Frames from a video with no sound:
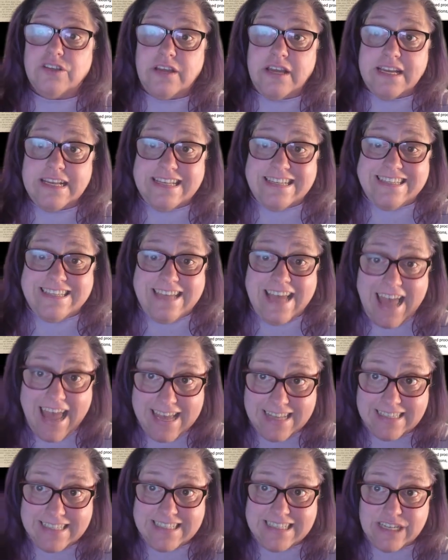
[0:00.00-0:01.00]

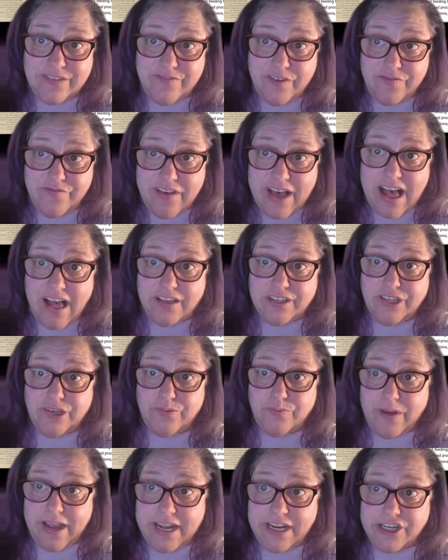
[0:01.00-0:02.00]
intensive
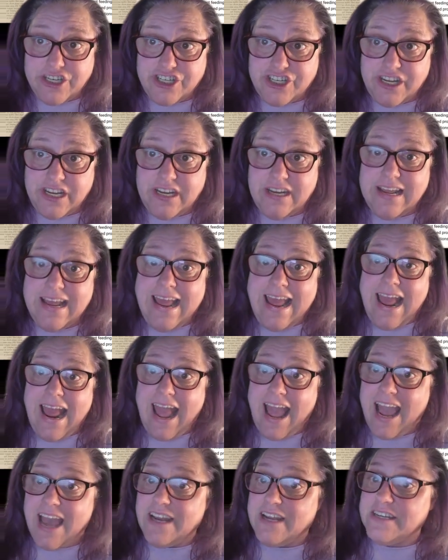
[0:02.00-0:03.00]
evaluation
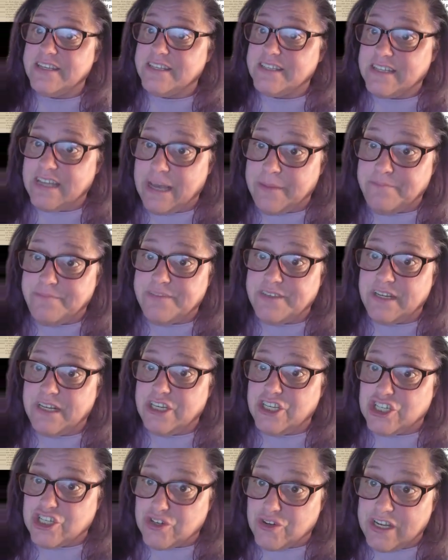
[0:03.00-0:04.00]
and
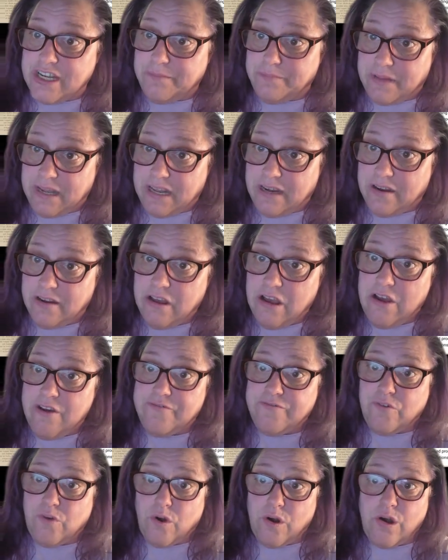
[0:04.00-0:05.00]
attempted treatment
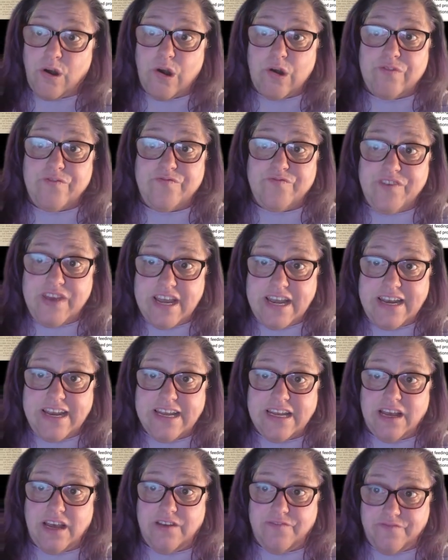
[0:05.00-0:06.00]
for her
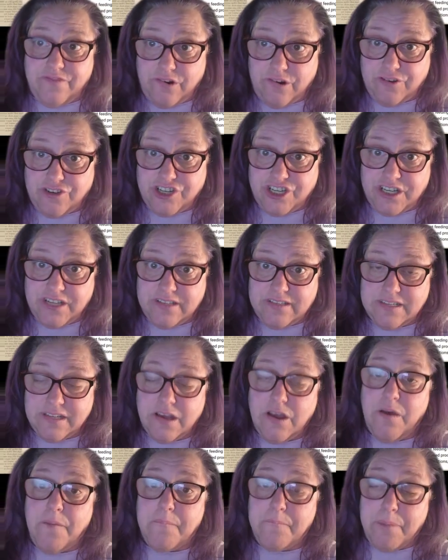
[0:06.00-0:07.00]
feeding aversions
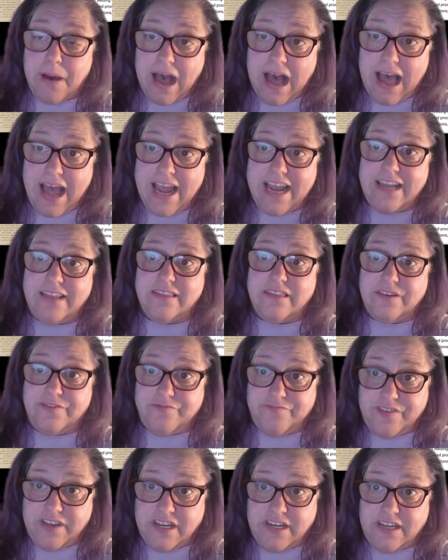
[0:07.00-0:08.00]
by the
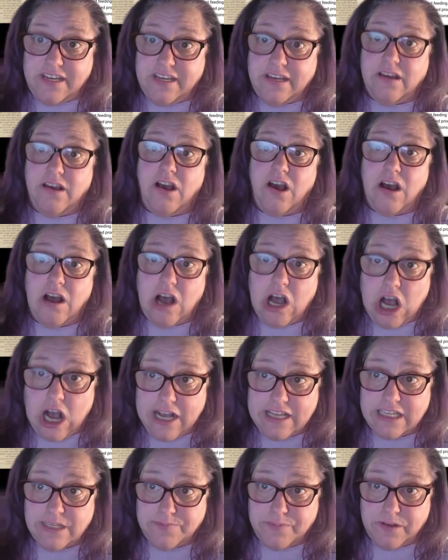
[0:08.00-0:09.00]
feeding
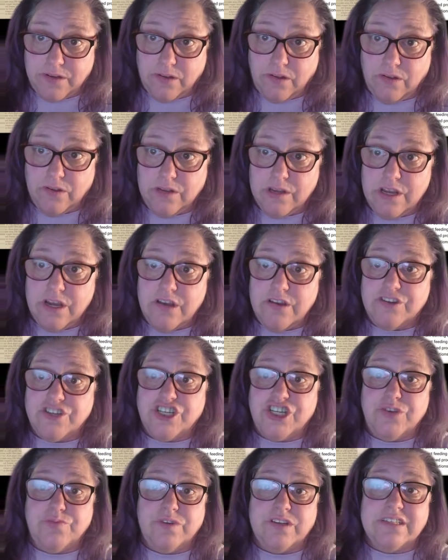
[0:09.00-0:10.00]
hospital.
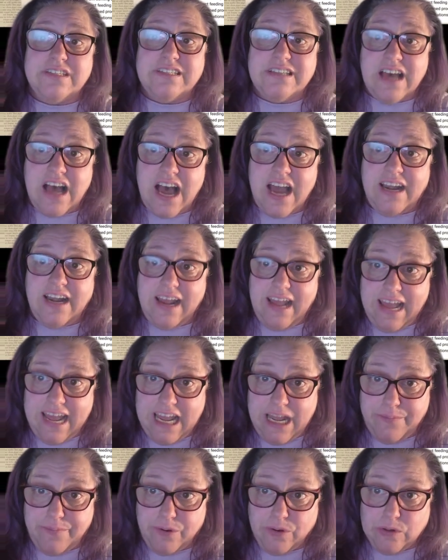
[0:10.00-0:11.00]
She was not
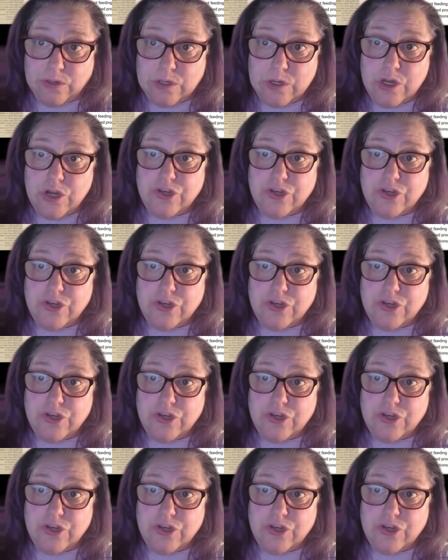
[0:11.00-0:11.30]
able